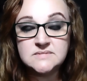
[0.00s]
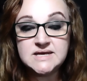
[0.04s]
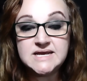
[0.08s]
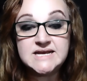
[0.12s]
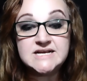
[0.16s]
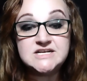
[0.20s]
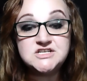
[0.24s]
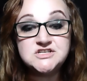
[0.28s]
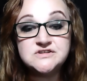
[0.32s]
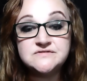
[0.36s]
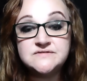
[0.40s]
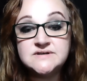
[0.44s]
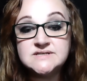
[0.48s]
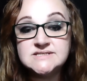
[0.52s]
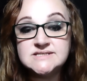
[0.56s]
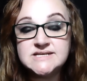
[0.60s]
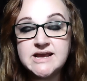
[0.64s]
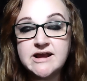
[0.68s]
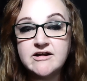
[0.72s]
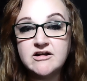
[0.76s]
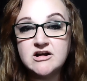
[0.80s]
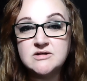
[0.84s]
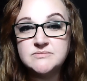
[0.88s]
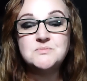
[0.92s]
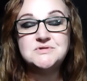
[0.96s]
Each of us
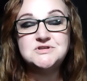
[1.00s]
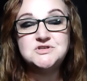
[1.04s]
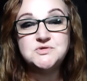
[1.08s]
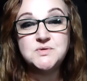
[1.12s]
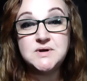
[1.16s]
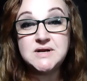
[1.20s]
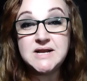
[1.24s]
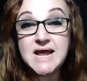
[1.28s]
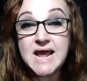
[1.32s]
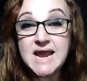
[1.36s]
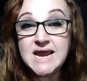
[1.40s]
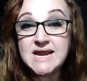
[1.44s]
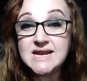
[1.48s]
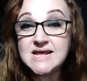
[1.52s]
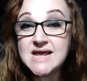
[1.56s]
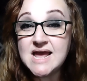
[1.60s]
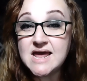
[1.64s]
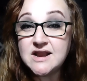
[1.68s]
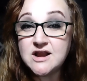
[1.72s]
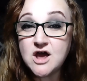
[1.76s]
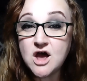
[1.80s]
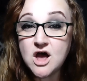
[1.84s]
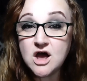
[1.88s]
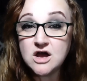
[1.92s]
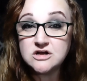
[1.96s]
carry between 80
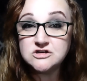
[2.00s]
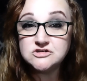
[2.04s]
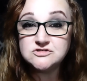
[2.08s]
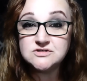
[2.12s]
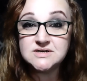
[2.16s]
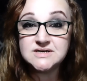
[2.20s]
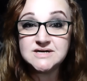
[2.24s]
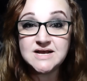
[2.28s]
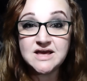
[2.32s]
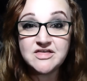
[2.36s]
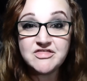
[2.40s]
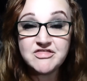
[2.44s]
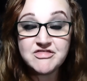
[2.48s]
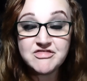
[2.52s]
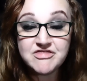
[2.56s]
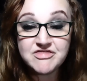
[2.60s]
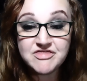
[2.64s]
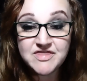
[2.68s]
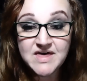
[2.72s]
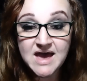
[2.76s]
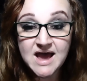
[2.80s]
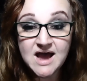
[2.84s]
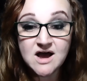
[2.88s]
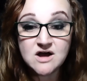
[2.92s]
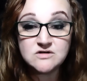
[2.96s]
and
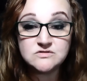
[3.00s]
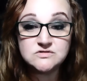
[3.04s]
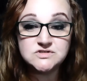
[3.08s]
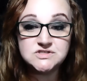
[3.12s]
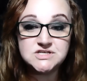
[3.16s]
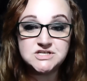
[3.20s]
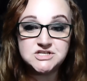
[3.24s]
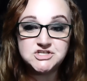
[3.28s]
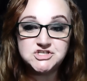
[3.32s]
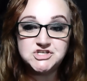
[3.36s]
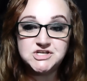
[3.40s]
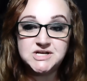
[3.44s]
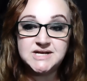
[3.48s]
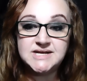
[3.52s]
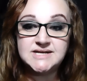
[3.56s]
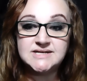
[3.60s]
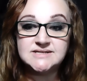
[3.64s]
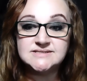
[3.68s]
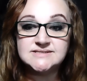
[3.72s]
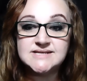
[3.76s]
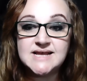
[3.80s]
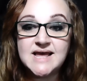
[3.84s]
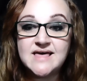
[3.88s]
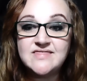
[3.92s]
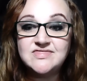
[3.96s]
100,000
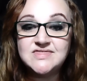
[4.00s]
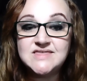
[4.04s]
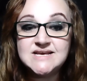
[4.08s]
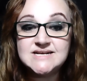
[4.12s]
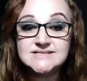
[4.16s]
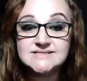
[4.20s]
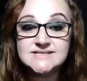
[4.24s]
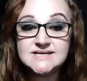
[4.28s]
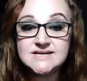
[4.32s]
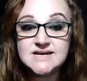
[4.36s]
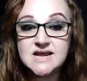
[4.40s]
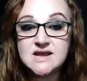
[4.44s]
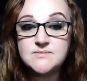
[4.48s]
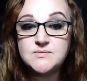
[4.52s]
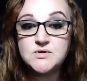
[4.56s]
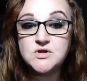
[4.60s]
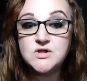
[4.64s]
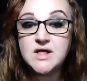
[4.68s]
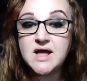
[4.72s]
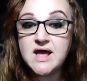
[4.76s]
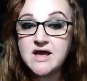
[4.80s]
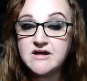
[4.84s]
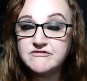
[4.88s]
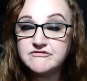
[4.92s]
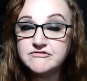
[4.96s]
genes, and these
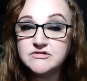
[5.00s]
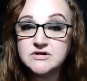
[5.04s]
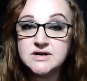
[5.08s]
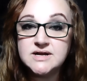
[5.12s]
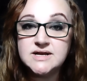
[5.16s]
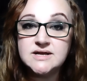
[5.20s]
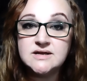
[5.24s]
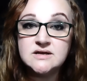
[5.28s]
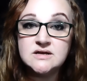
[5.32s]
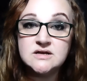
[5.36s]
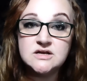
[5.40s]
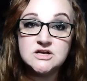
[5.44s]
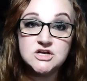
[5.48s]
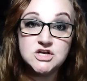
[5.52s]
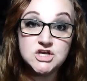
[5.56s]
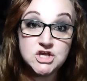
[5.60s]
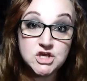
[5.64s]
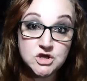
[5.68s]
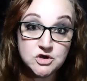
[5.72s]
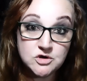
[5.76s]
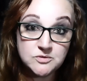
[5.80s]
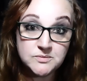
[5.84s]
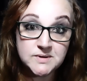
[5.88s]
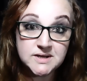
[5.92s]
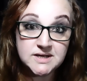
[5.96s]
enable every
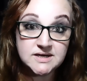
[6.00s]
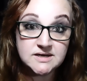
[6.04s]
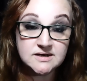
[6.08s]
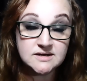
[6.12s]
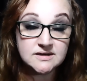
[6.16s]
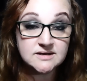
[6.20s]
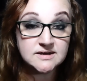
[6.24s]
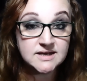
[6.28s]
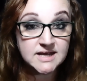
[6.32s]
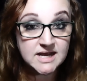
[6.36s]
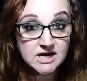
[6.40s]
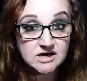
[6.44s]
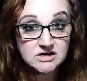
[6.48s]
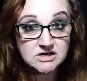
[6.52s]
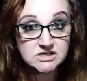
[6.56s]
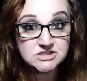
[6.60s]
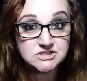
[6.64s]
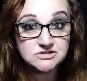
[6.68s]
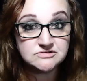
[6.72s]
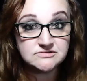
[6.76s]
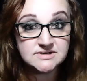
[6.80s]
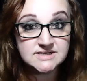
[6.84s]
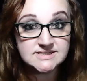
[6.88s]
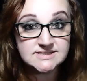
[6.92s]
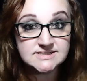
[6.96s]
human
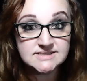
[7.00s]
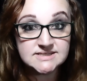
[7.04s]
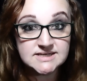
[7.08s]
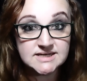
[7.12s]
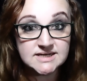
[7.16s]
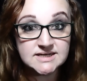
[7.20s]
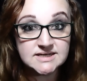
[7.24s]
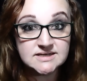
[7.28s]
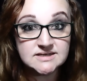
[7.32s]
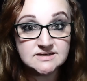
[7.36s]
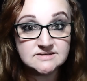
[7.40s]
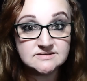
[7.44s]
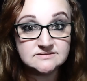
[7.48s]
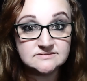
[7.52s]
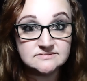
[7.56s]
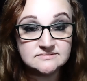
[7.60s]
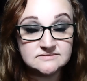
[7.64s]
characteristic.